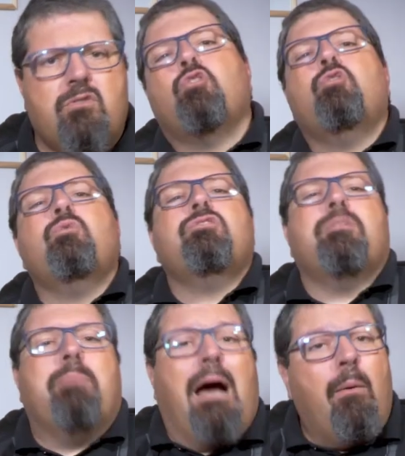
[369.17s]
to use the
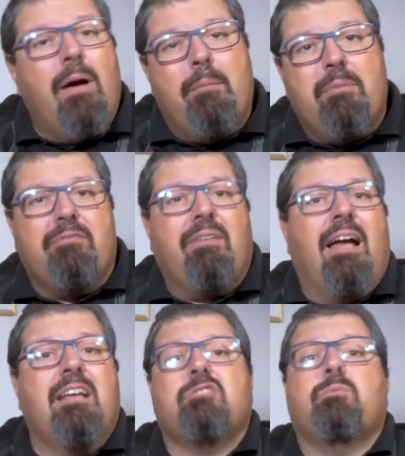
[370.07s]
power
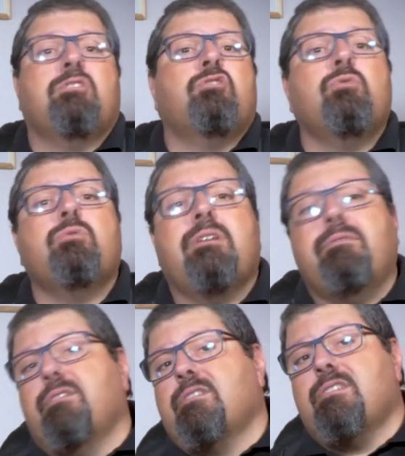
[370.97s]
amplifiers with two
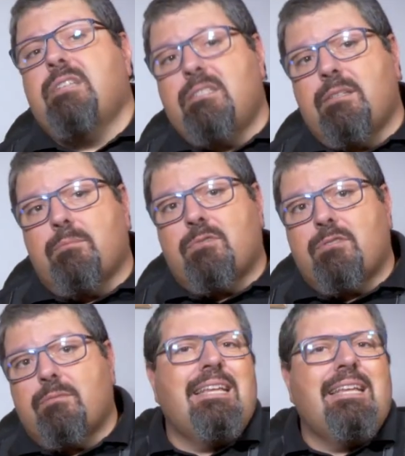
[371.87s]
different systems.